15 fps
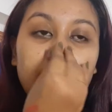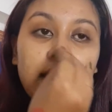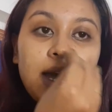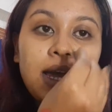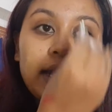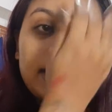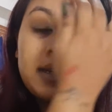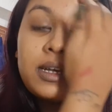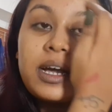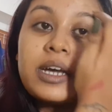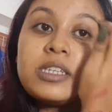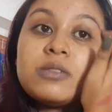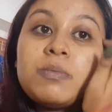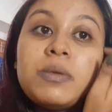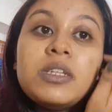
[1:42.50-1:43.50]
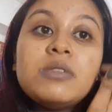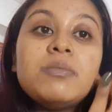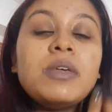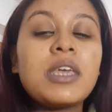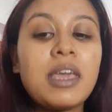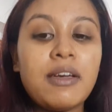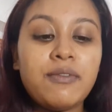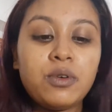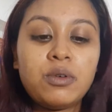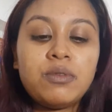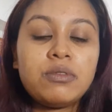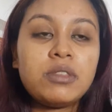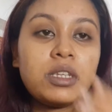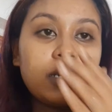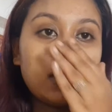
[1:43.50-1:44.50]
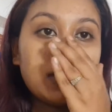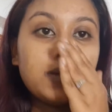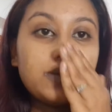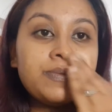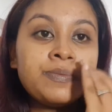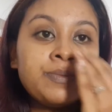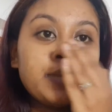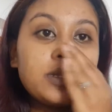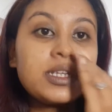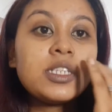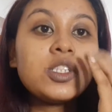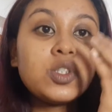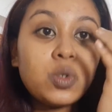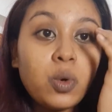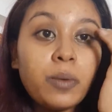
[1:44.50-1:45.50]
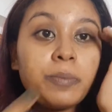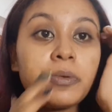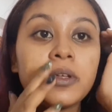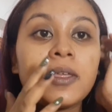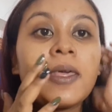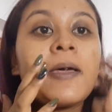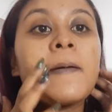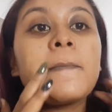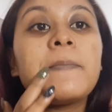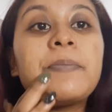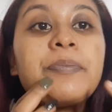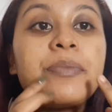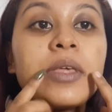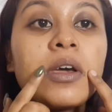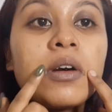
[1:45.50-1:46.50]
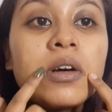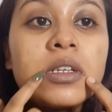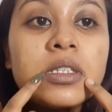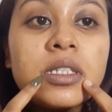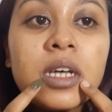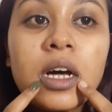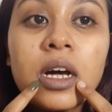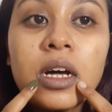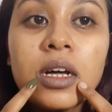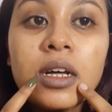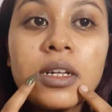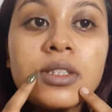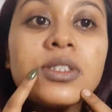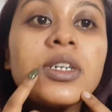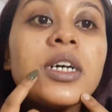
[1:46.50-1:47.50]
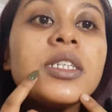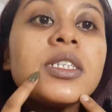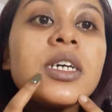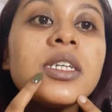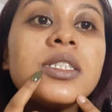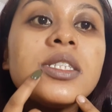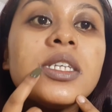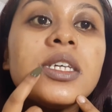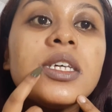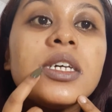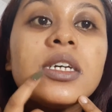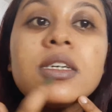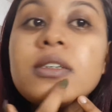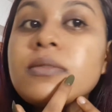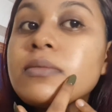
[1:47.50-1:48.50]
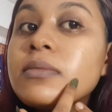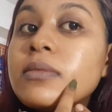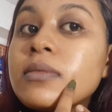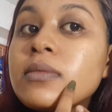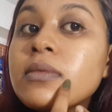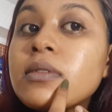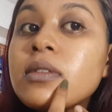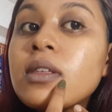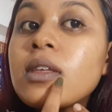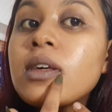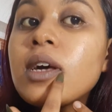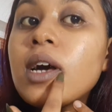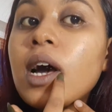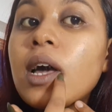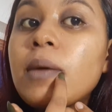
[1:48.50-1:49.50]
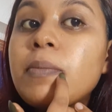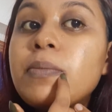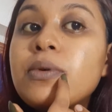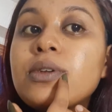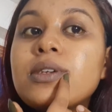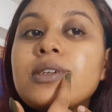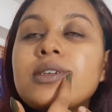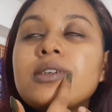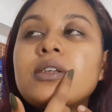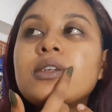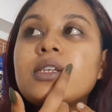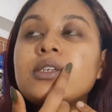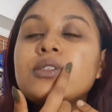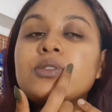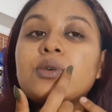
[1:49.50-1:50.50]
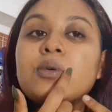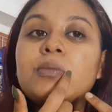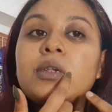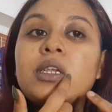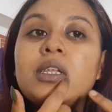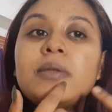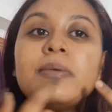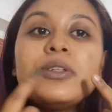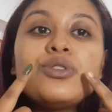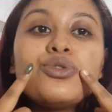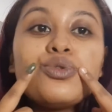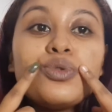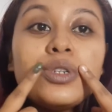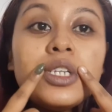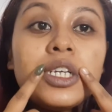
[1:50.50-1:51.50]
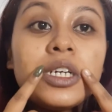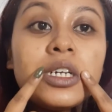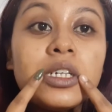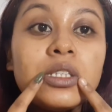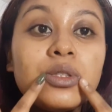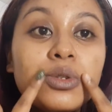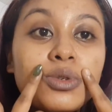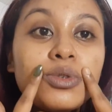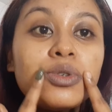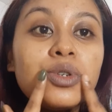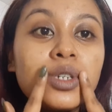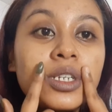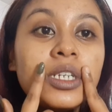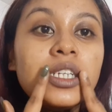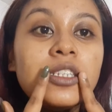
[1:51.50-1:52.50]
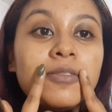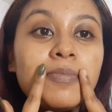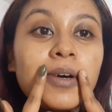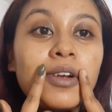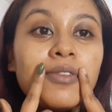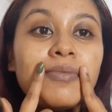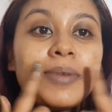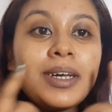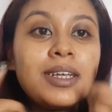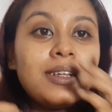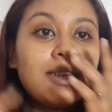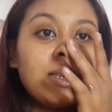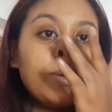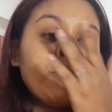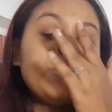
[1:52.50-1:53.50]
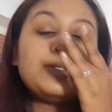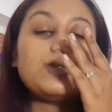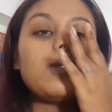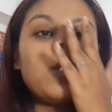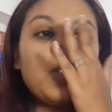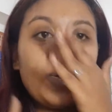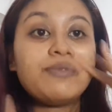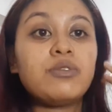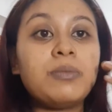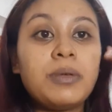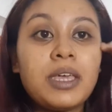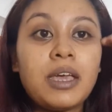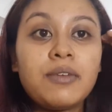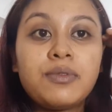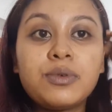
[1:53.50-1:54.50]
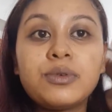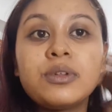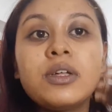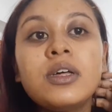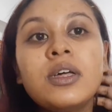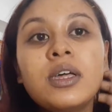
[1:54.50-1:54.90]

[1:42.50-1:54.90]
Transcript: And guys, please be careful with the soap because as you guys can see here, I put the soap a little bit too near to this part of my lip, so you have to be careful.